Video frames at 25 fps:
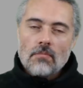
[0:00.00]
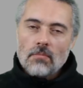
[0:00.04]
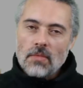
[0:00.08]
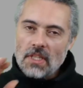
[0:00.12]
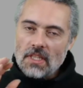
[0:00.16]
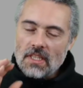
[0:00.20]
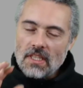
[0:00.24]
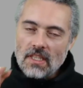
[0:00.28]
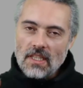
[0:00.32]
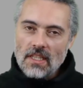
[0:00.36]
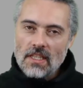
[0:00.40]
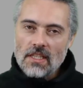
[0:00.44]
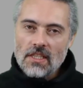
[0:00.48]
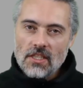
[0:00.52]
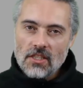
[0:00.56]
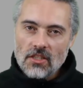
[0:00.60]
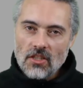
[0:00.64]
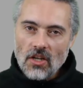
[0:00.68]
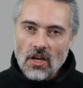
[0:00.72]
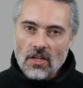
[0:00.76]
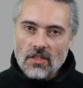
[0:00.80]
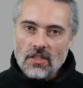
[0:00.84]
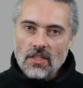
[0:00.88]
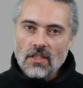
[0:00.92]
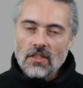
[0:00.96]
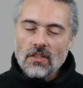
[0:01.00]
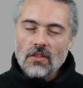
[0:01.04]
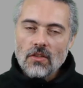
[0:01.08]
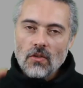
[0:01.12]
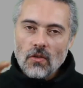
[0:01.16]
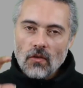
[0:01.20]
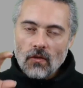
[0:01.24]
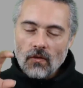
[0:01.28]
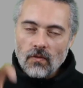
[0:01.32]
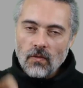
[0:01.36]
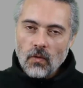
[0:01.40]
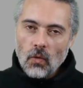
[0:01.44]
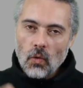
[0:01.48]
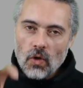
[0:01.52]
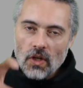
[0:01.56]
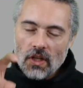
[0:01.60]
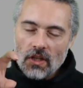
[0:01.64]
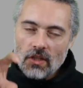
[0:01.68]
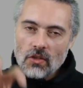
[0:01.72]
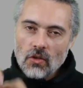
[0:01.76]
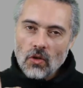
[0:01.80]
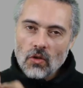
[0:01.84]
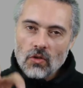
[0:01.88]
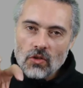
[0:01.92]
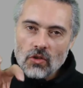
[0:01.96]
But to get started,
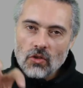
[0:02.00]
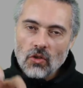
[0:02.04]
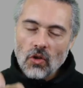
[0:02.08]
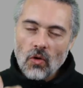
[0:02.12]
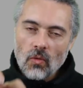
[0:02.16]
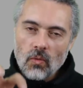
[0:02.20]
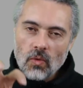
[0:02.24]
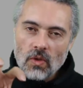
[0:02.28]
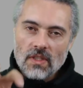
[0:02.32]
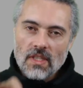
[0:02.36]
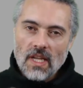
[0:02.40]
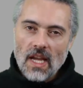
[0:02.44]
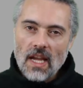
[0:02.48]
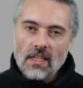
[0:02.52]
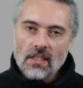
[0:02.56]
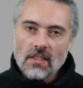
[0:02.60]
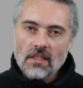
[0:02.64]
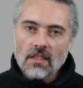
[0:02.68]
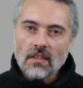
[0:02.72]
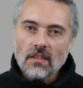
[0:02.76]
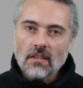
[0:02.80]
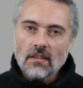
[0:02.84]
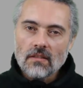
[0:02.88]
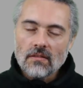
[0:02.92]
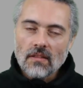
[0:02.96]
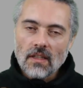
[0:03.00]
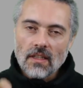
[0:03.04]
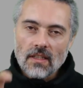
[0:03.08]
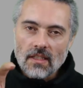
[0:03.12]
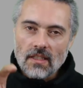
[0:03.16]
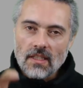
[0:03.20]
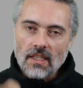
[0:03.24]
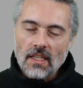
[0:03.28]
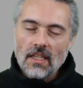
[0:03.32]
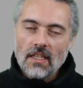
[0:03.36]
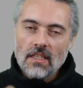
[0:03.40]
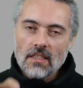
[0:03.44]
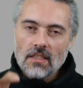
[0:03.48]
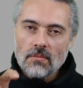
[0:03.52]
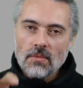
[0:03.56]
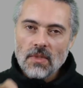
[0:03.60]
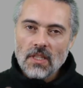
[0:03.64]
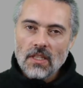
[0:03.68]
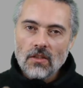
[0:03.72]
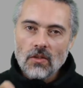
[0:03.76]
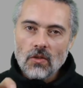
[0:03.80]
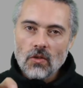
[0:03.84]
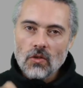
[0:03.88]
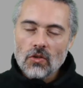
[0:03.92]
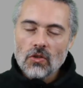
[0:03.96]
focus on software testing, right? The key to
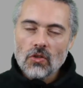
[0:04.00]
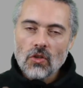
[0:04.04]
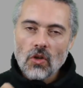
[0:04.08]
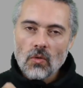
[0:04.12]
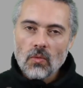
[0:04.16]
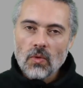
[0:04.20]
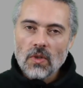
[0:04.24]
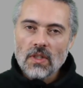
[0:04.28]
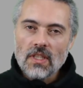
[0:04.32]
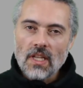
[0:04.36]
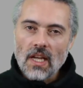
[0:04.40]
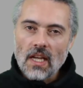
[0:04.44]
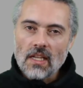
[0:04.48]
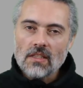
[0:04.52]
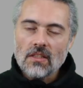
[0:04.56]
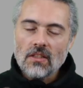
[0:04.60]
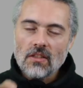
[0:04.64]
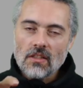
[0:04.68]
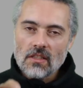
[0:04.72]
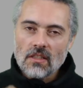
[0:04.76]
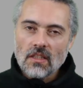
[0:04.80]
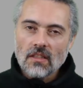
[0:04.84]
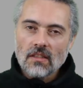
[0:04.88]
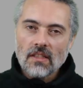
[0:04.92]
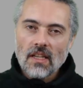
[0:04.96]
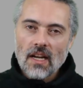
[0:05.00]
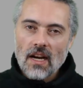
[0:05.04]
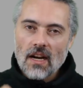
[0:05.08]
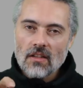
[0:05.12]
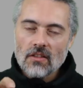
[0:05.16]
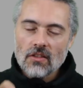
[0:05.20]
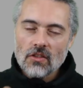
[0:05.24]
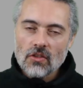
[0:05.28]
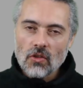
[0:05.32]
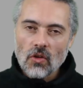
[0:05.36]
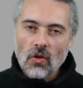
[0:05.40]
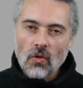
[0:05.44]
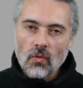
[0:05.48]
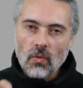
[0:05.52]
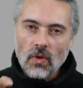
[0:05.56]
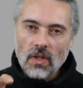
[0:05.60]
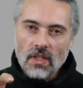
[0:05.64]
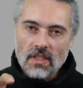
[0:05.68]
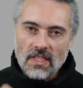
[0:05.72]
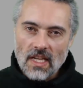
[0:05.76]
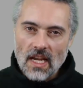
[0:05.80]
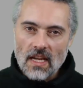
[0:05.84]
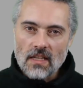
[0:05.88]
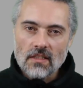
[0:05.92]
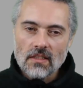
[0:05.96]
being a good software tester is to learn
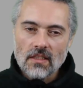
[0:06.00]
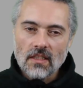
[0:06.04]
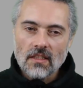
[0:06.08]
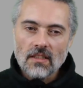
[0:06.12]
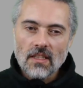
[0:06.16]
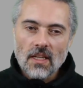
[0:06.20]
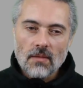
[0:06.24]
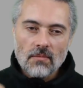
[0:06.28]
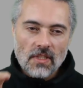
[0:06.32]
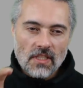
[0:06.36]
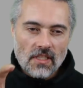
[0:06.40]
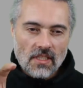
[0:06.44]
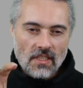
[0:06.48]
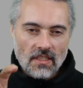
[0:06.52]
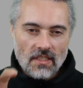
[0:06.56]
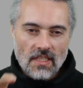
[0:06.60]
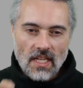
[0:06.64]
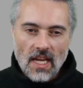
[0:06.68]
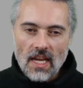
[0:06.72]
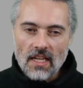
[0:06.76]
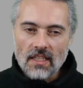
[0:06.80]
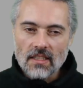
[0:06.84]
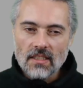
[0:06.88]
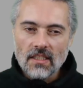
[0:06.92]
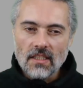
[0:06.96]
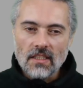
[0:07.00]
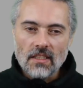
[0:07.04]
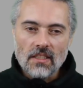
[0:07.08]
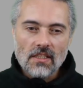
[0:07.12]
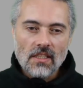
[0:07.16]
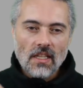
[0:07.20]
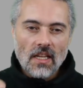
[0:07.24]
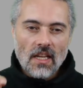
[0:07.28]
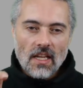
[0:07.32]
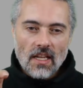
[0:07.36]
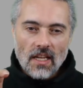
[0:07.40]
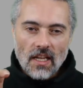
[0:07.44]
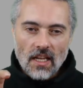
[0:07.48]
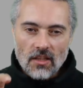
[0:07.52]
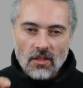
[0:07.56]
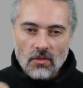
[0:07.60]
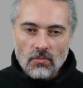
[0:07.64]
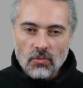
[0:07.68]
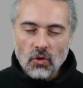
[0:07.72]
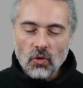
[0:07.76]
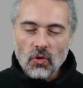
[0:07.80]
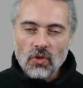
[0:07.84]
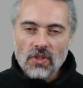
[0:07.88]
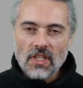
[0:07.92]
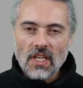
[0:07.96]
software testing. That means the techniques and the
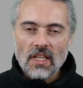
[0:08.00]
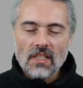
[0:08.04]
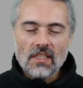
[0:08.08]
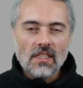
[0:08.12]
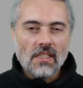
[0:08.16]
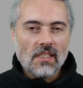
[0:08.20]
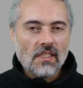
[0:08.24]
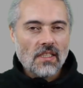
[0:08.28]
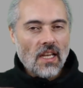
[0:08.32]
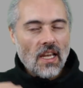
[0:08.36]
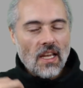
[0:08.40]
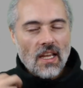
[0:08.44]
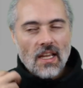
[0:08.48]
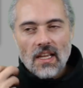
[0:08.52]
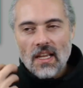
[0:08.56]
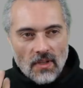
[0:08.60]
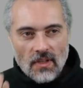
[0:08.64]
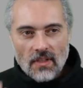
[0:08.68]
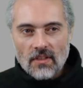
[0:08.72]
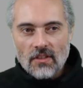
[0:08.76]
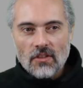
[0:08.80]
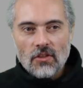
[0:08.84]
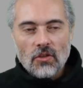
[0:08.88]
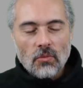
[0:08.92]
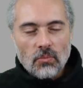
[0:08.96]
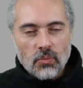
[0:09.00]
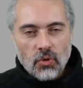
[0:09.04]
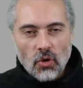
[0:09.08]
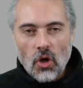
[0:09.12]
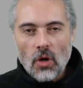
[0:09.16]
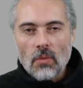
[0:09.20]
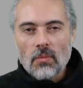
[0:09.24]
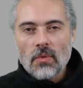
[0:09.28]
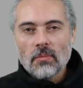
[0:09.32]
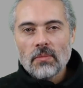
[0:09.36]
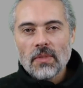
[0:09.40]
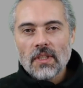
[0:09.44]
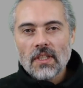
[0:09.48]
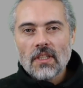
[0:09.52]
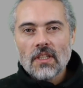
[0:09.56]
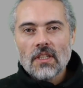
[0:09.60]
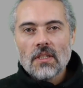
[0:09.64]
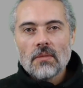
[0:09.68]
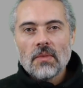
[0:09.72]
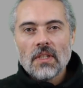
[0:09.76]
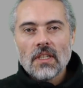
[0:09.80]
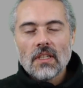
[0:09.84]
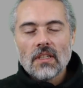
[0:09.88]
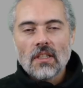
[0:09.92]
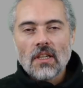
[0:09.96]
processes. You're probably going
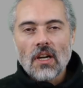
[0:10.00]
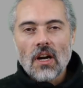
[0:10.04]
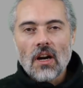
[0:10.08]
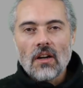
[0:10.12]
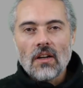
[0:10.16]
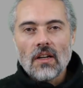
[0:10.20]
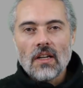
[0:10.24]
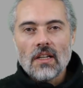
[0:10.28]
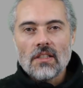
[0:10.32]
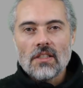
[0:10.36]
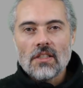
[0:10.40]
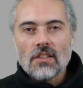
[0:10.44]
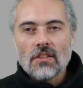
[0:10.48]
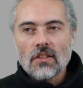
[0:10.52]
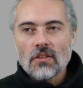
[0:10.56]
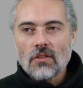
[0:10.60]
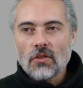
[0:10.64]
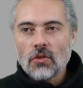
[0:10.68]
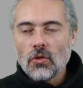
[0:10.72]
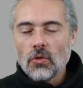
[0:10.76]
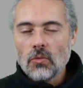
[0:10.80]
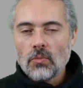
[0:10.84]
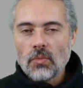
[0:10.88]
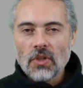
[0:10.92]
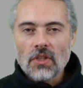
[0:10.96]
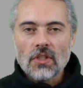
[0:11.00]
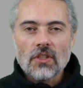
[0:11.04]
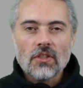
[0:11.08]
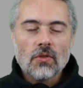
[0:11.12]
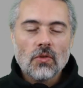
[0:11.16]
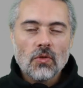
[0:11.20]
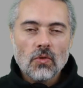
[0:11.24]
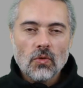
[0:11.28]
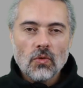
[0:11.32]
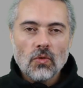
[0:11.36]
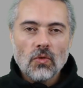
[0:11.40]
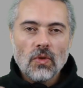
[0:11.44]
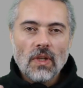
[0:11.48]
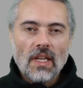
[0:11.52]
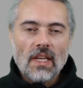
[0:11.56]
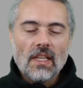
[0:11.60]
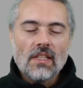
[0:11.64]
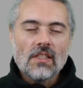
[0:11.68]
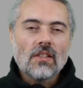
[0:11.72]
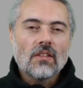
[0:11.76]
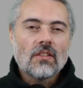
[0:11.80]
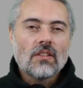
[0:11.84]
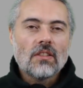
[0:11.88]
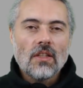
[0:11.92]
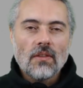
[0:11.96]
to encouraged to pursue a
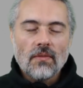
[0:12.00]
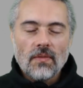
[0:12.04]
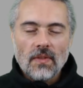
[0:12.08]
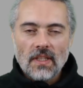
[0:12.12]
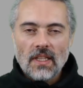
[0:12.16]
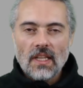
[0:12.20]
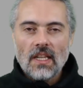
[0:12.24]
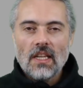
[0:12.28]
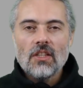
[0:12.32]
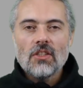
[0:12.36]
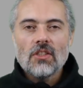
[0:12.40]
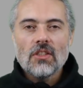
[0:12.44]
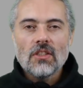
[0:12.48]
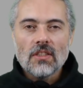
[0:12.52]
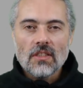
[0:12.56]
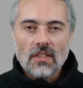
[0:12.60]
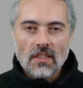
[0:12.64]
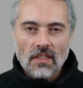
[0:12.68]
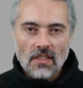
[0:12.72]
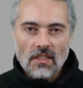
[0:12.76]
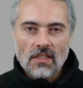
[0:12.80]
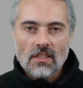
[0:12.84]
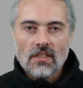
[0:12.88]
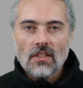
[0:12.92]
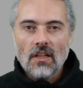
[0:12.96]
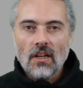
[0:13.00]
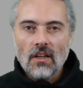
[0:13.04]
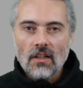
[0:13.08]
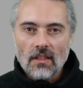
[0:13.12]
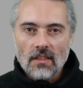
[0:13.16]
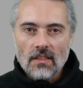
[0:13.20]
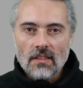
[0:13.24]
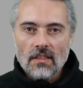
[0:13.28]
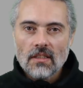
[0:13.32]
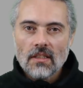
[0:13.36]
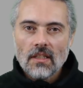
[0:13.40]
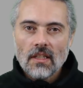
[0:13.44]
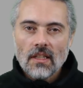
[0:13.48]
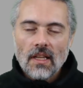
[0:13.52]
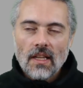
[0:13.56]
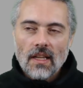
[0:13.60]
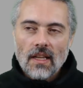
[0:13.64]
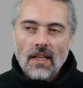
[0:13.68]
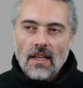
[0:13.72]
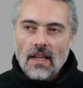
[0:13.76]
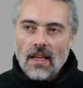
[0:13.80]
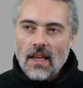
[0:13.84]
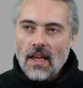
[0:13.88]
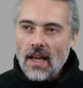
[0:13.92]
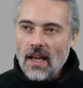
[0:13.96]
certification to get started.
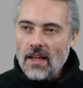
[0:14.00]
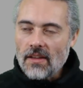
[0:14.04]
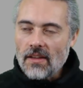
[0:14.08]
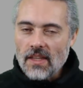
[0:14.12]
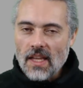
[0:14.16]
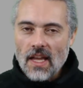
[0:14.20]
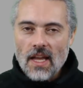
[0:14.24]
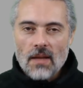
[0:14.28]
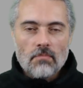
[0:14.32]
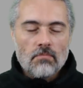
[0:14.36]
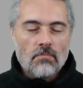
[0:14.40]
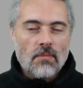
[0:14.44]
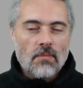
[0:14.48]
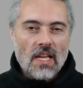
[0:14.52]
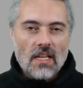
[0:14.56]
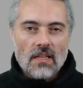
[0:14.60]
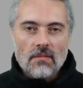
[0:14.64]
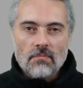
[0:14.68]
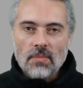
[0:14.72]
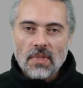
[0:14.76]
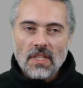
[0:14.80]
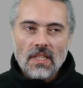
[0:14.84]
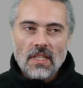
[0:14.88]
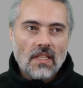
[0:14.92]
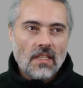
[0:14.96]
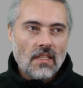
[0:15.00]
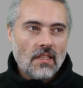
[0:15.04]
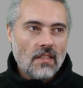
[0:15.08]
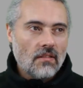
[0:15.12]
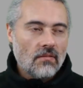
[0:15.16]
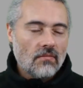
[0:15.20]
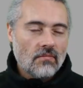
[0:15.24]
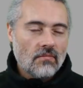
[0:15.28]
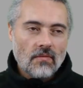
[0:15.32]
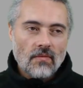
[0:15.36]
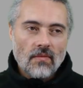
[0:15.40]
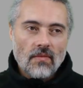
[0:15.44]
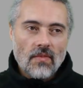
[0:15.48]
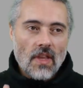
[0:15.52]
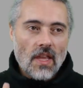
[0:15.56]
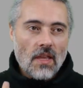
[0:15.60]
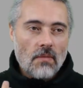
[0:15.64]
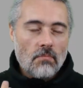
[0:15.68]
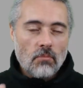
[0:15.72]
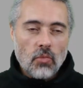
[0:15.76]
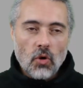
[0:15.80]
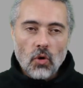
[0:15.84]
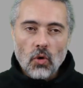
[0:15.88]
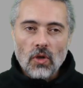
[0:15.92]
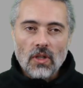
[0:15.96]
And that might be
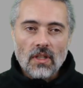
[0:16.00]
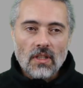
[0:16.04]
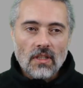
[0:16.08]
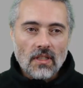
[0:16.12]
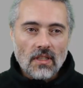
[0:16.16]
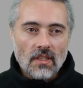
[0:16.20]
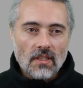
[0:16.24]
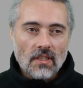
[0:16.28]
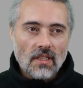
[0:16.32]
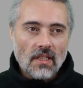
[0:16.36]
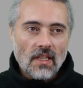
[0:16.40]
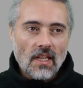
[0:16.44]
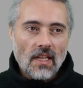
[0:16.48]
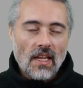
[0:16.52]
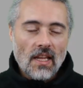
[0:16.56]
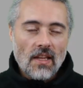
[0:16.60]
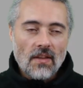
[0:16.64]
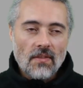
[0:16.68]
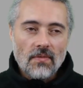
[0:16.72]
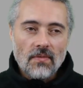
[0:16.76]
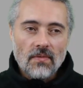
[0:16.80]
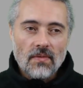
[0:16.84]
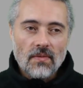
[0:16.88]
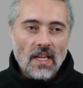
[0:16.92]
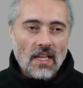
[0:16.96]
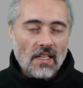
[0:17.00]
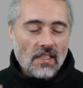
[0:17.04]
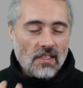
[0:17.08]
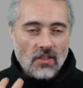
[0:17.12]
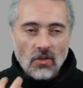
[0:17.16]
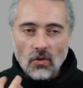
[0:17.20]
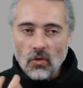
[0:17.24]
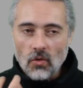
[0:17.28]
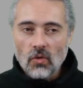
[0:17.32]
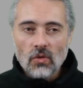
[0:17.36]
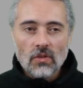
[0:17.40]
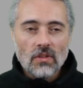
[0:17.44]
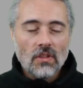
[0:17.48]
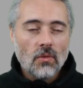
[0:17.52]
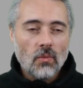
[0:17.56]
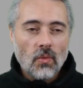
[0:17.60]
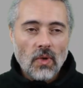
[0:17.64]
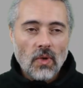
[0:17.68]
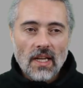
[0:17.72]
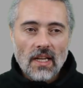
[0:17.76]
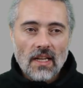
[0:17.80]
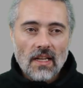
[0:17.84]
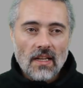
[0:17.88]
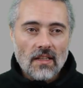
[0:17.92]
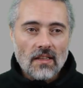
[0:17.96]
important if that's the only
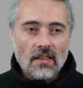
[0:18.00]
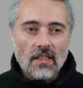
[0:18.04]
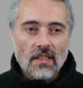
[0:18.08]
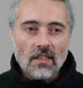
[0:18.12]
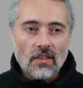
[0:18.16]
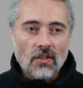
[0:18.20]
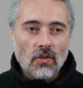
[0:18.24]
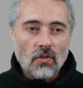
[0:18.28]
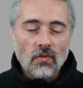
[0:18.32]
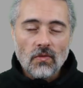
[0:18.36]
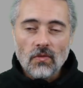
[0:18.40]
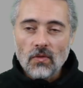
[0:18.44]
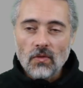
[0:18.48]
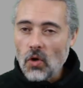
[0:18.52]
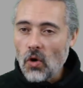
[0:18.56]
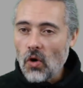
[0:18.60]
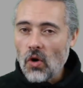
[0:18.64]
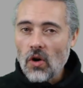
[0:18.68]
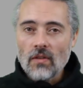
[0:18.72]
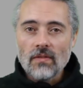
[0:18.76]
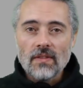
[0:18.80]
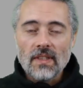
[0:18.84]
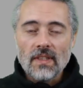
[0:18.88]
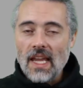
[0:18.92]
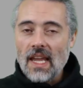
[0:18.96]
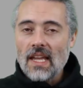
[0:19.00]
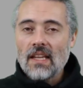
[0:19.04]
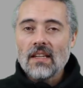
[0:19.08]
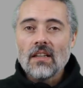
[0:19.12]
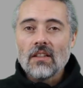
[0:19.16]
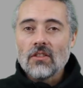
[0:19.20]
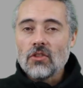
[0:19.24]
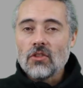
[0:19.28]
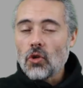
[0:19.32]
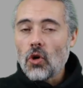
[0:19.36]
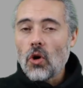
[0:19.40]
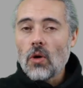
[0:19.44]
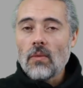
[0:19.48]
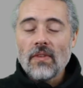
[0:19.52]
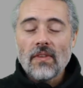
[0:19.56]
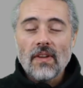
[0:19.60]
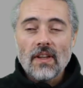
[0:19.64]
way that you've got of getting a job.